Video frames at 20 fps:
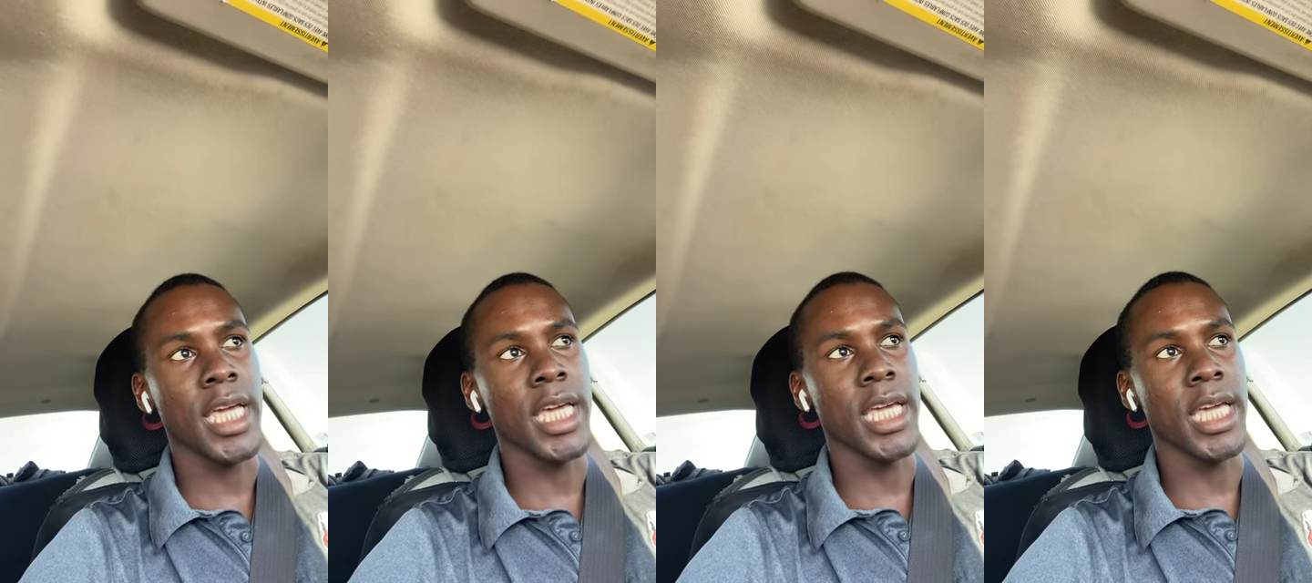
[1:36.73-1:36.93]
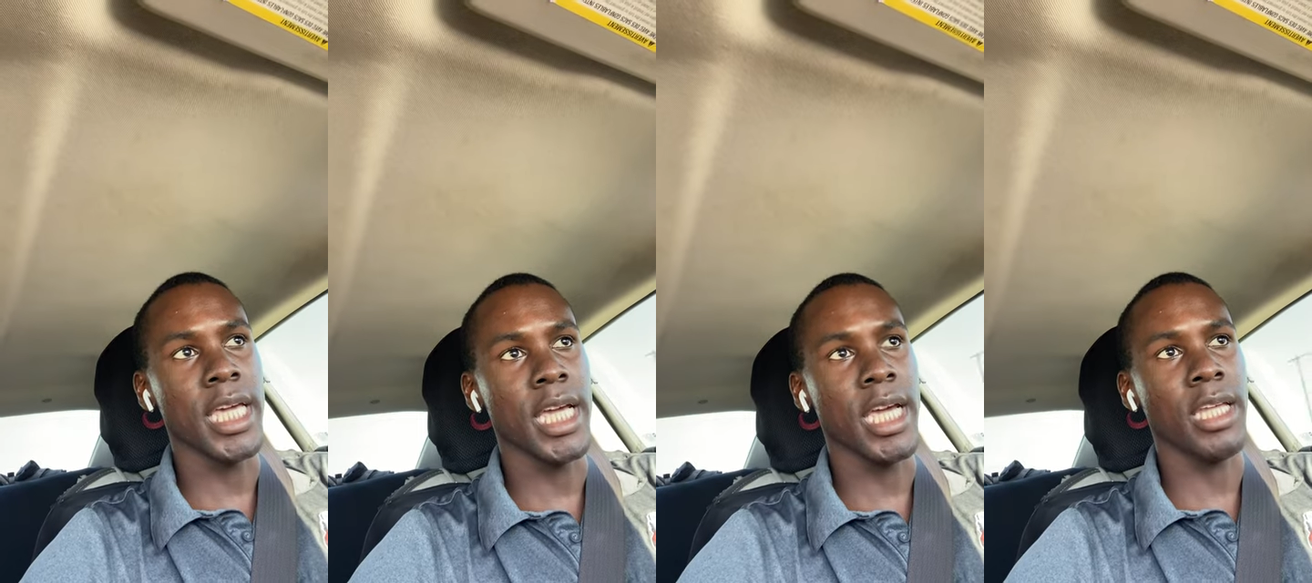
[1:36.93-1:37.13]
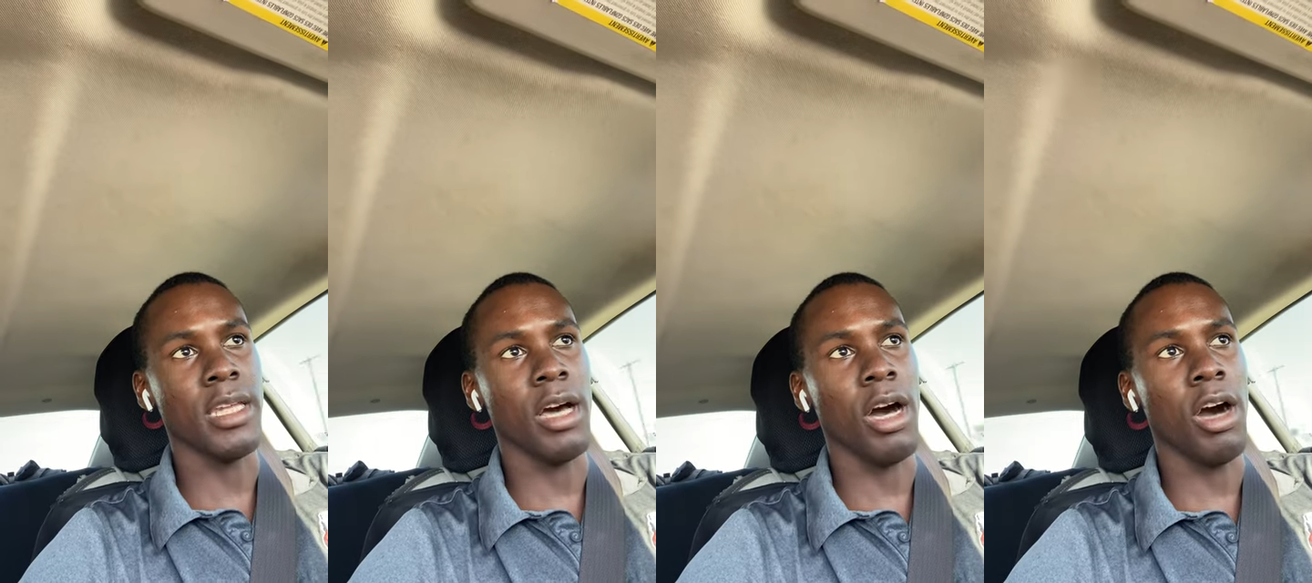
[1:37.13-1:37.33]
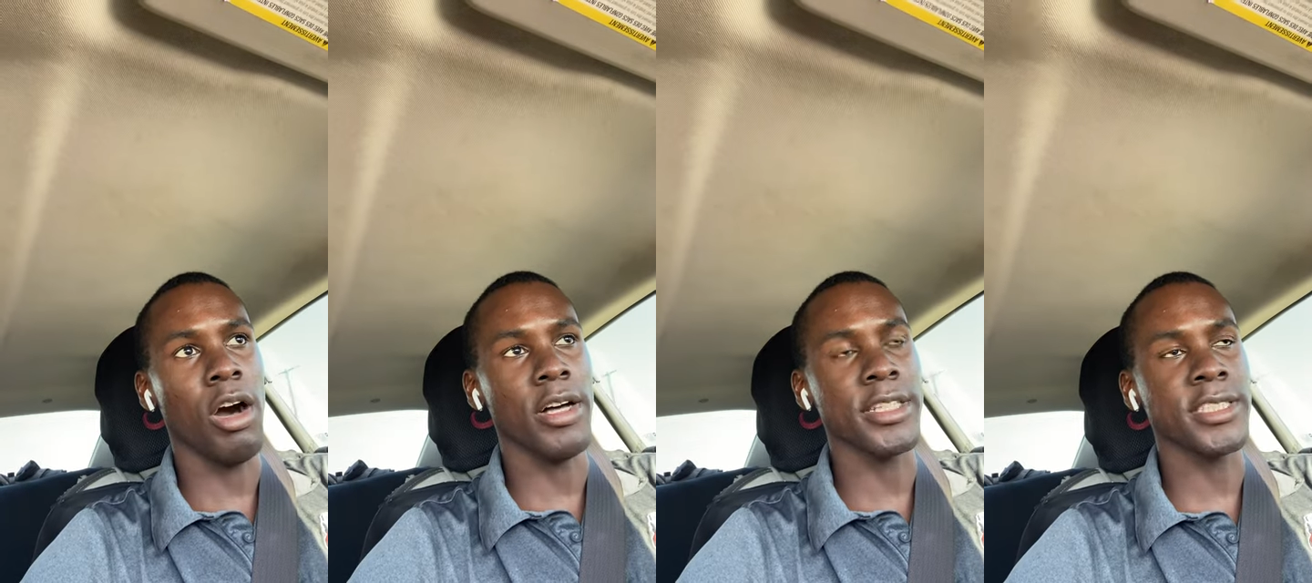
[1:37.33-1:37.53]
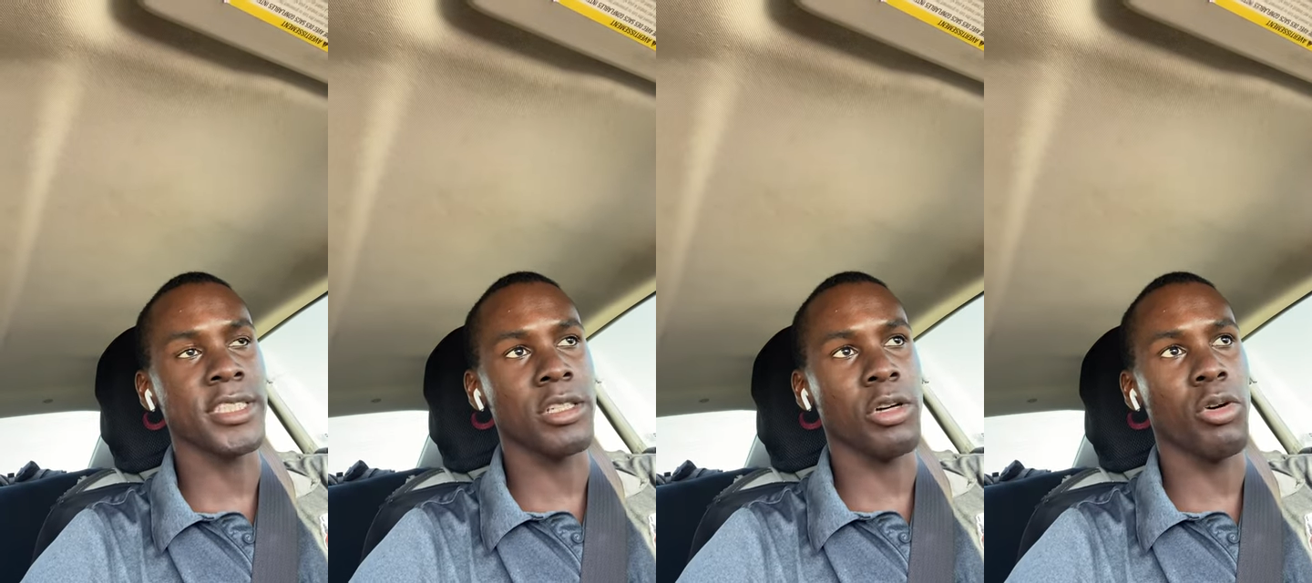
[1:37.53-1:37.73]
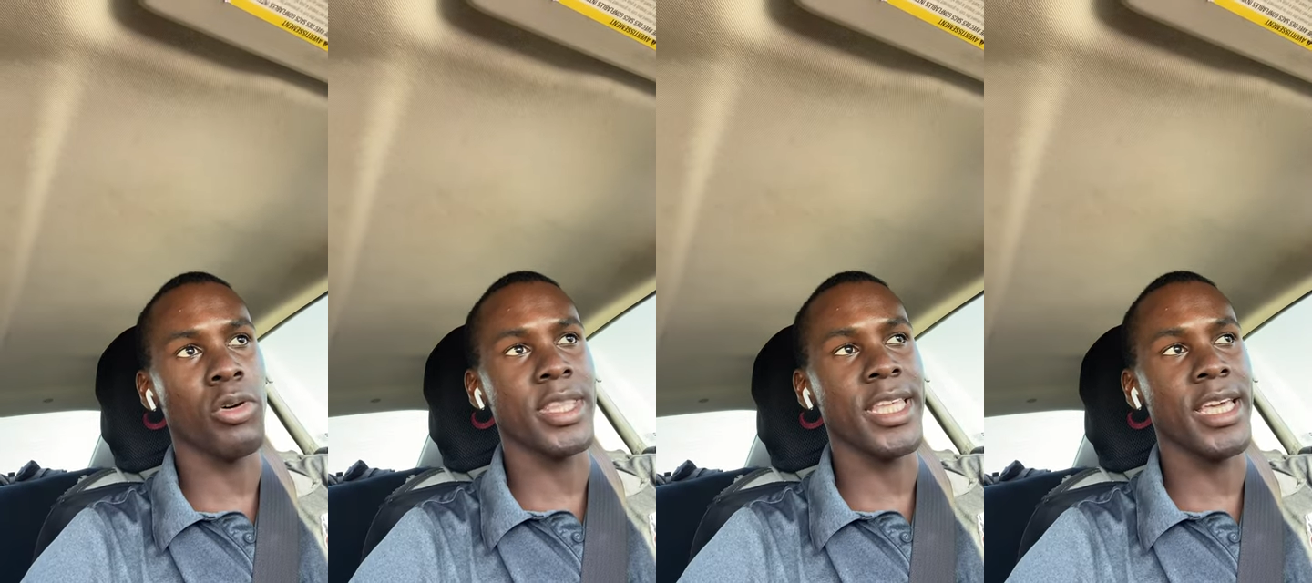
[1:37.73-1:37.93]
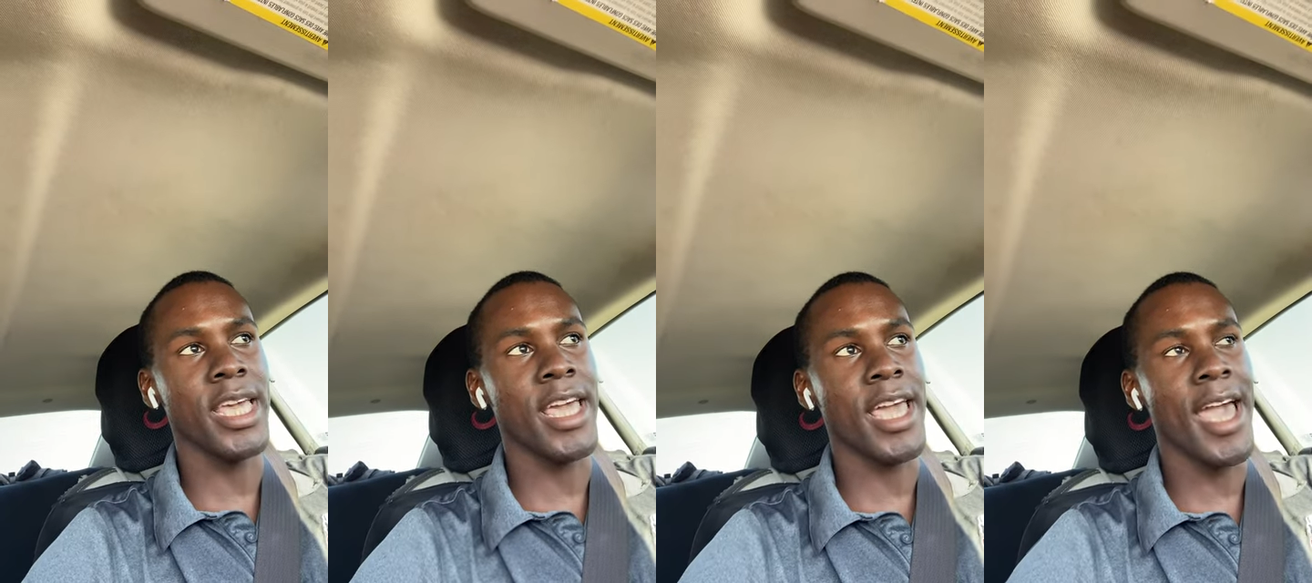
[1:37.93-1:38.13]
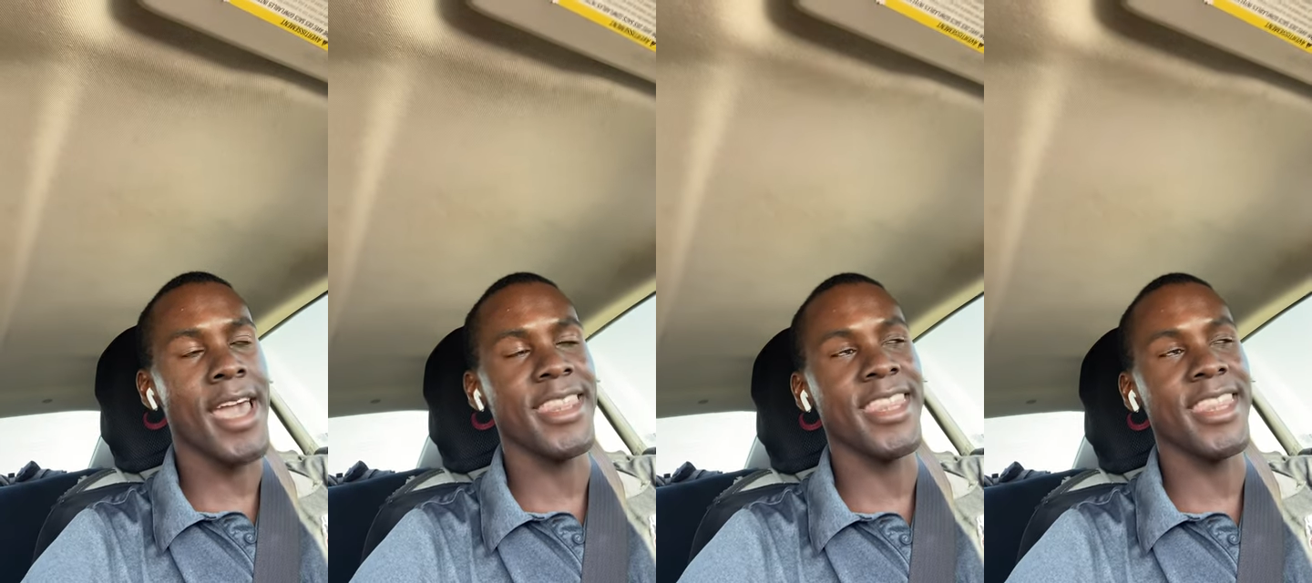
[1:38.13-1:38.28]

And also they